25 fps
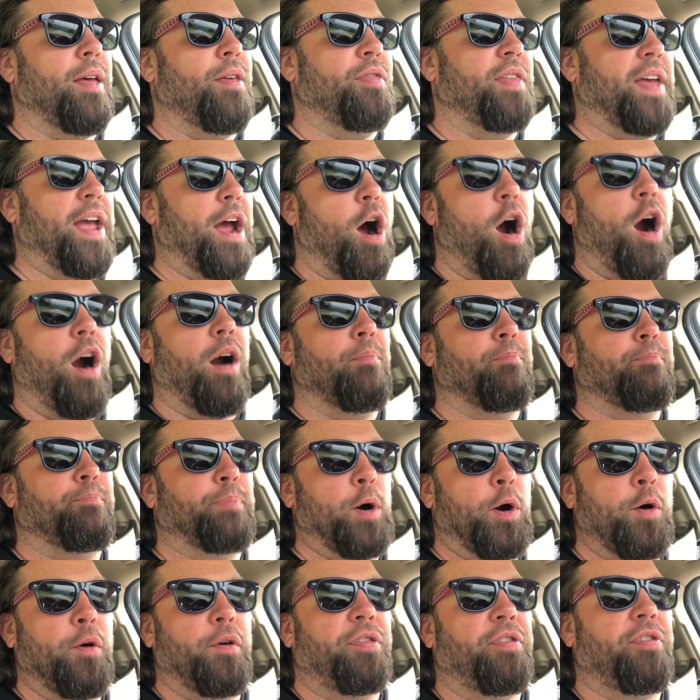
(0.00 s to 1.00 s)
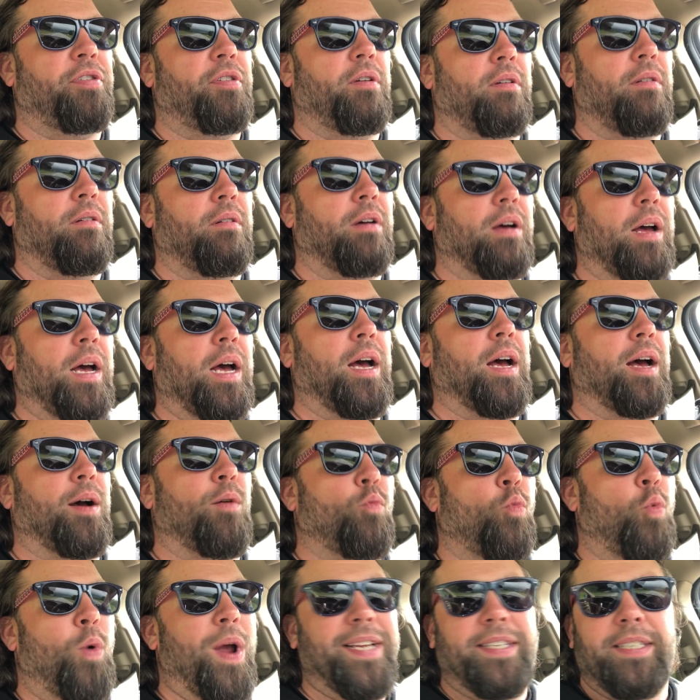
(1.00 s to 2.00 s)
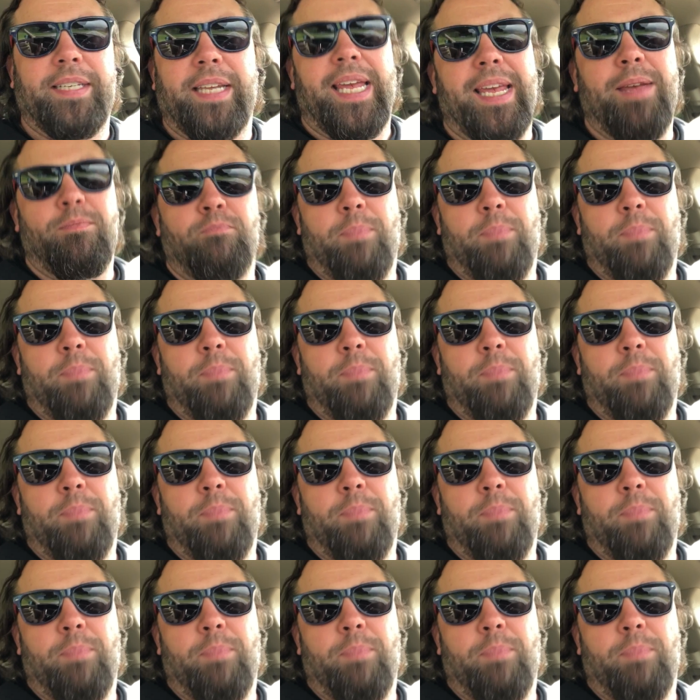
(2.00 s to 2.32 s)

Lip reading: They are both whiskey